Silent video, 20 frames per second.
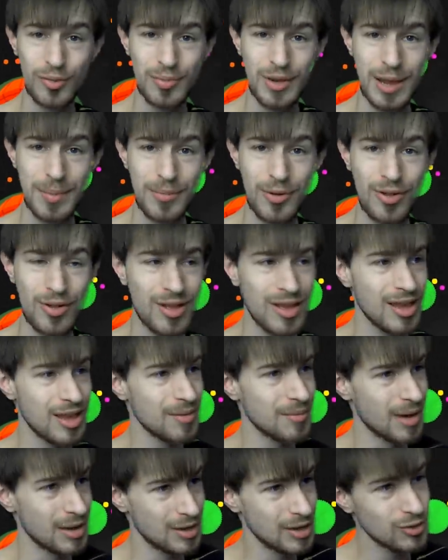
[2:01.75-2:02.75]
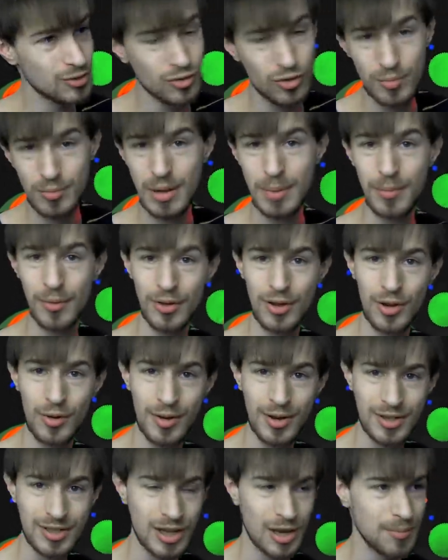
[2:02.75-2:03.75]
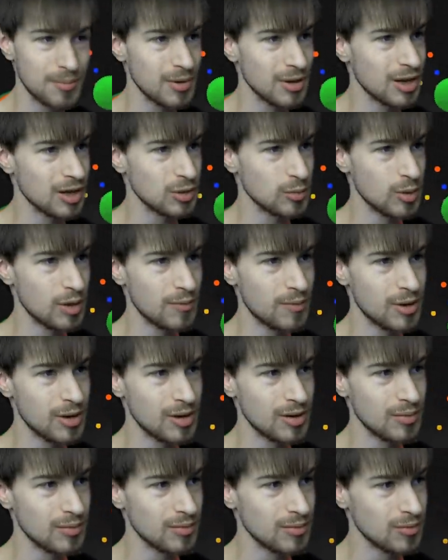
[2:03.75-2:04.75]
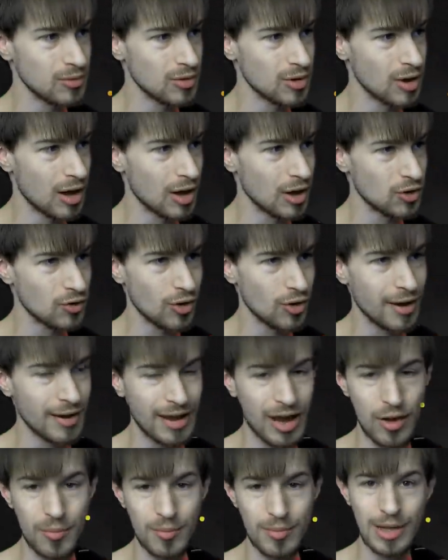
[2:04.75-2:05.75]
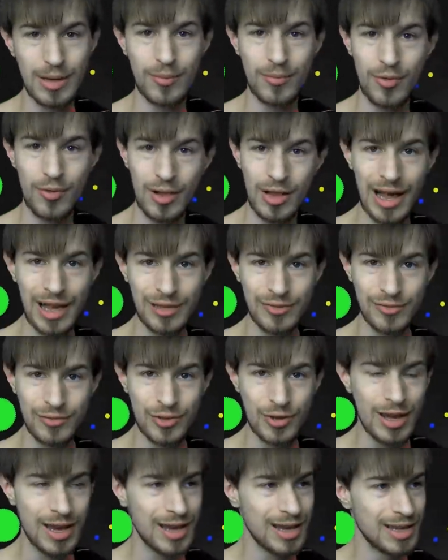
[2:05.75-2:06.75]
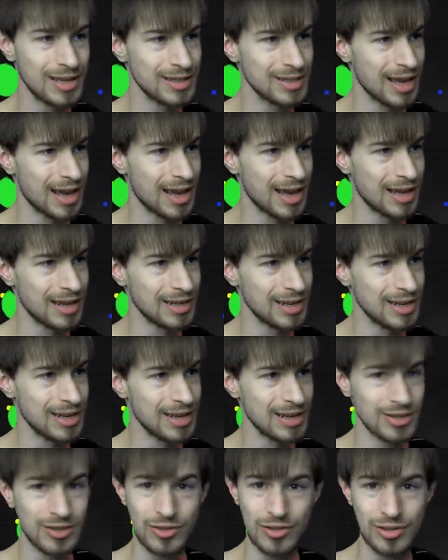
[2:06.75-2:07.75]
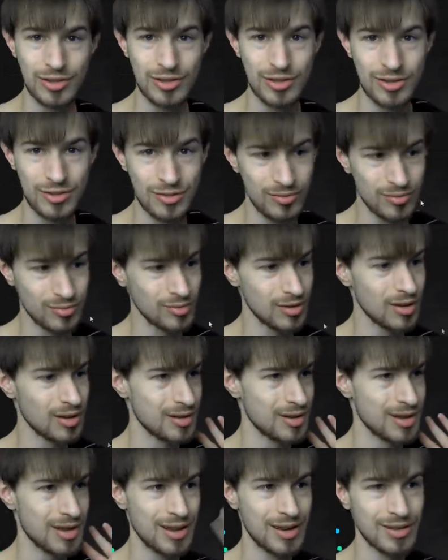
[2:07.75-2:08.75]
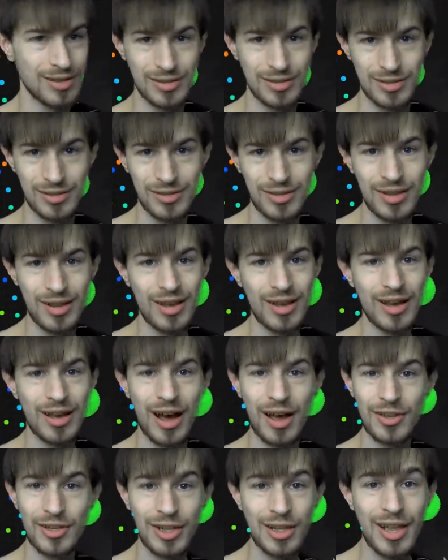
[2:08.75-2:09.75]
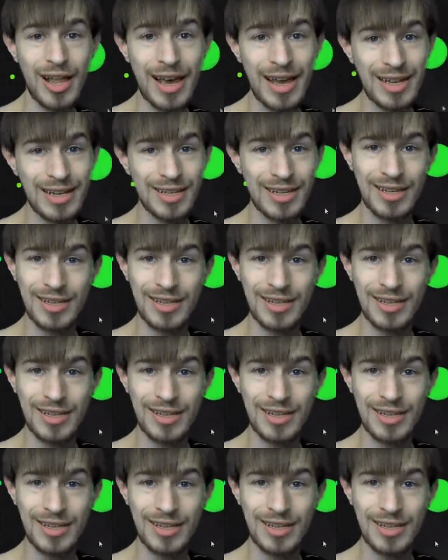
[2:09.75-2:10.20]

people. My Discord people know what's up because we've been trying out Beam for the last few days, and it is just, it is a delight.